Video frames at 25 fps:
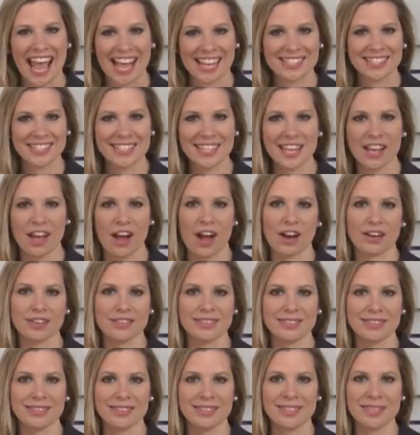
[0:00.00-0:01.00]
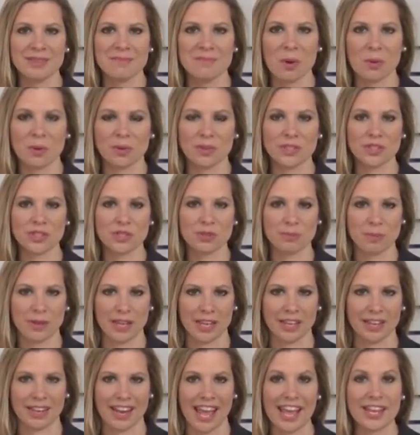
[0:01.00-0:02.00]
SCR DC motor
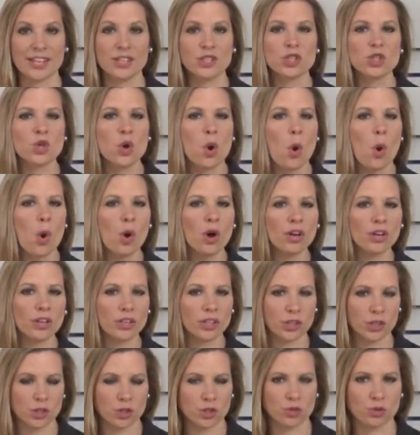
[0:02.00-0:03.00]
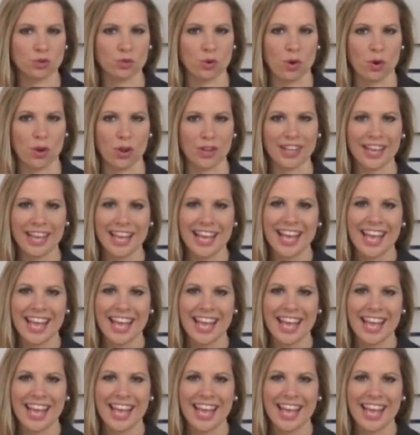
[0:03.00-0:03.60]
speed and torque control